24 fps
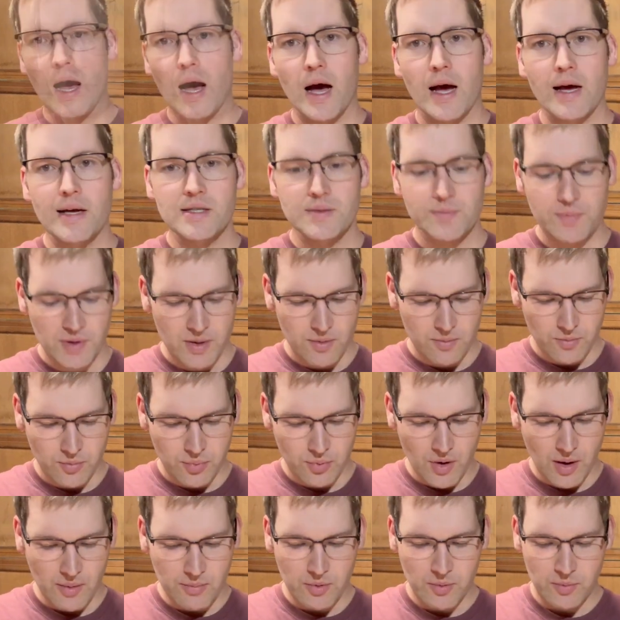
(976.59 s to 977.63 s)
I spent
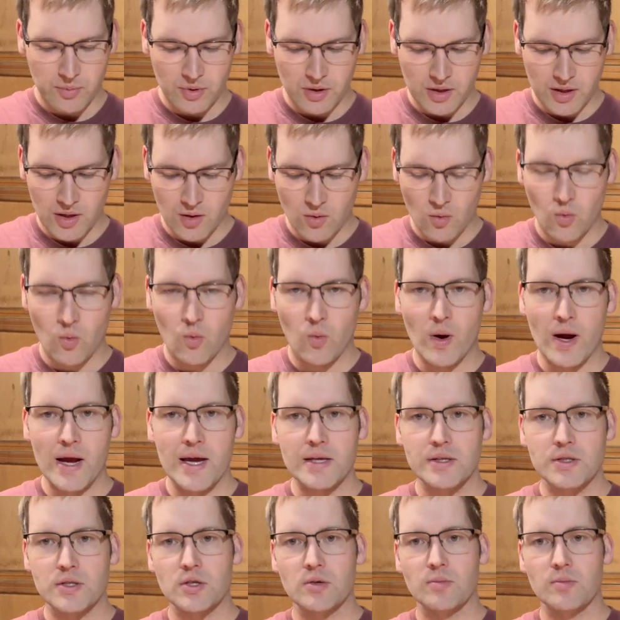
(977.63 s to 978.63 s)
probably way too